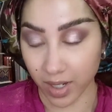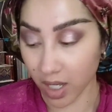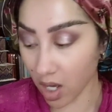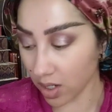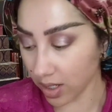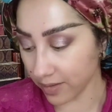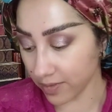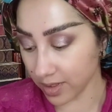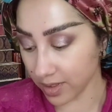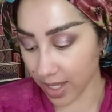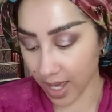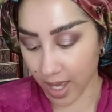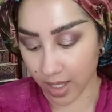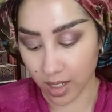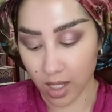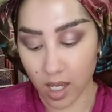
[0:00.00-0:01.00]
I'll give it
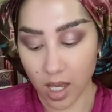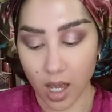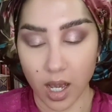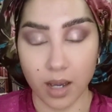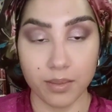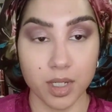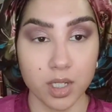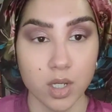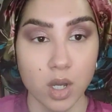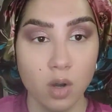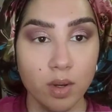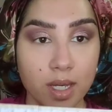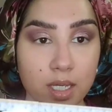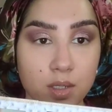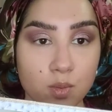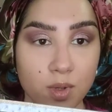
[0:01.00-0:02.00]
that. I'm going to go
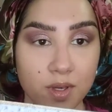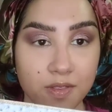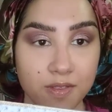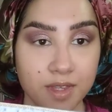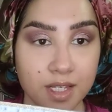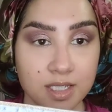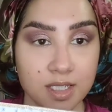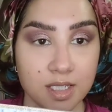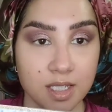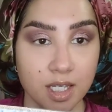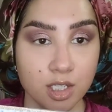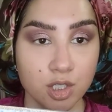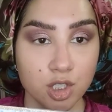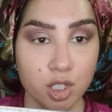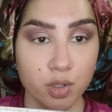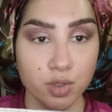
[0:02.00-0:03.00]
in with this Skin
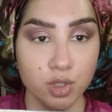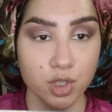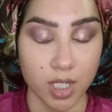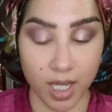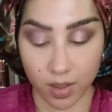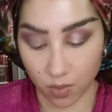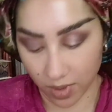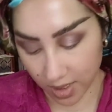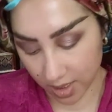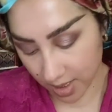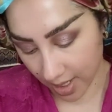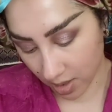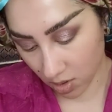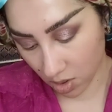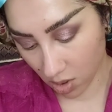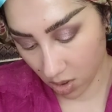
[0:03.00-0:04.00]
Show shade. What is that
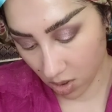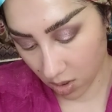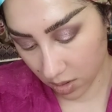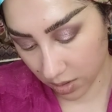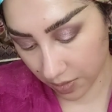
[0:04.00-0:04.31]
called?